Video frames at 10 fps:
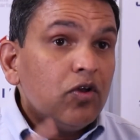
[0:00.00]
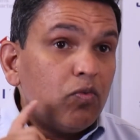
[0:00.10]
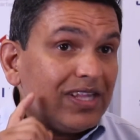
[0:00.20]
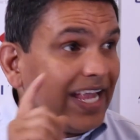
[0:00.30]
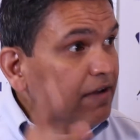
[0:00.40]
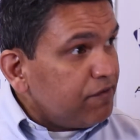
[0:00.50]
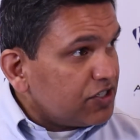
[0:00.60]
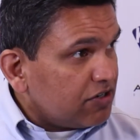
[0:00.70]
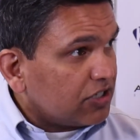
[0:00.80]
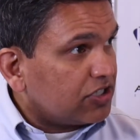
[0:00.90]
with
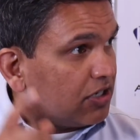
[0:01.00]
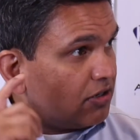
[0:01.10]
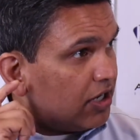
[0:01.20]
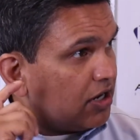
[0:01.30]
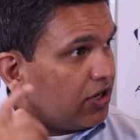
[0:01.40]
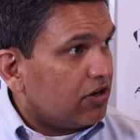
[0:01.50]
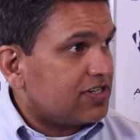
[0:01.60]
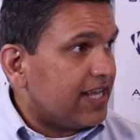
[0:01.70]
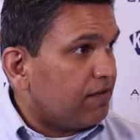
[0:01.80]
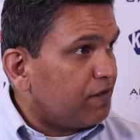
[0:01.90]
infrastructure, your
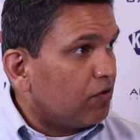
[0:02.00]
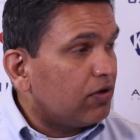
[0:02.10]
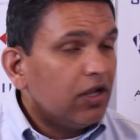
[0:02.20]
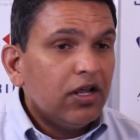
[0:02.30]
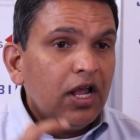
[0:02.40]
cell phone,